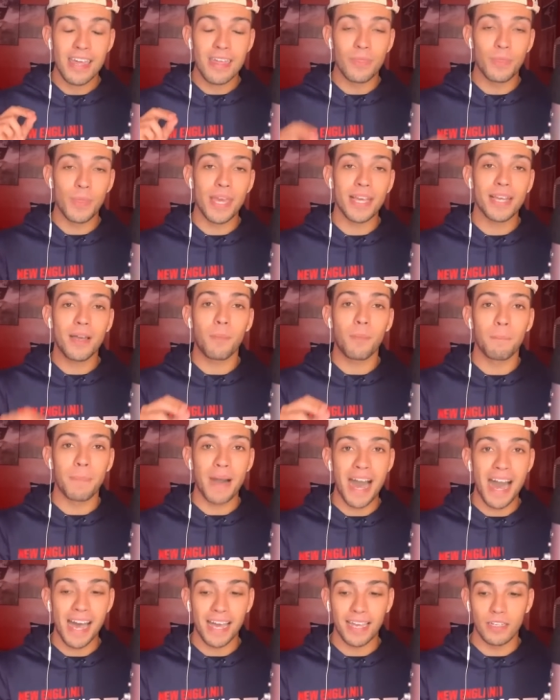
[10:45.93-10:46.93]
They
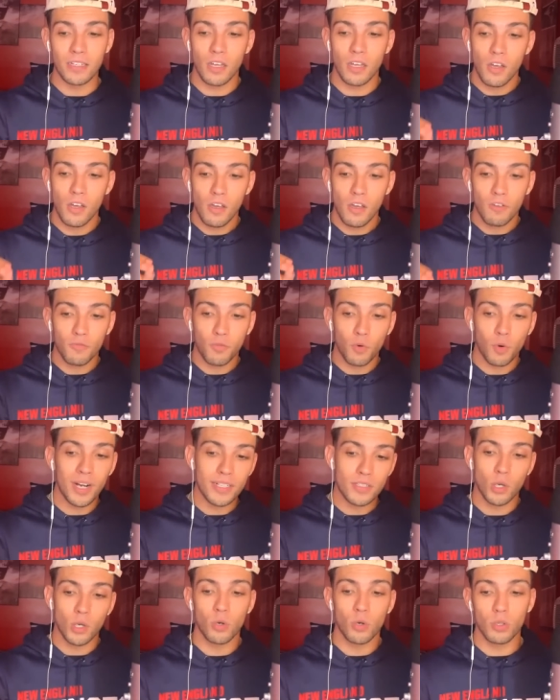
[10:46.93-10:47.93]
combined for a
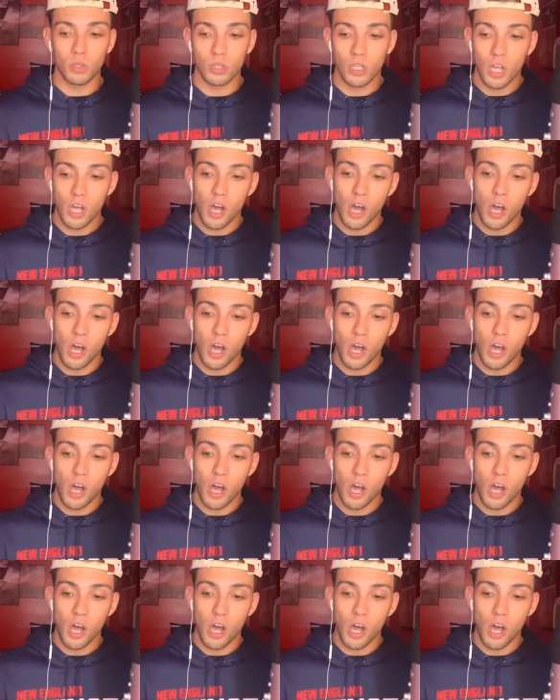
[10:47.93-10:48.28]
total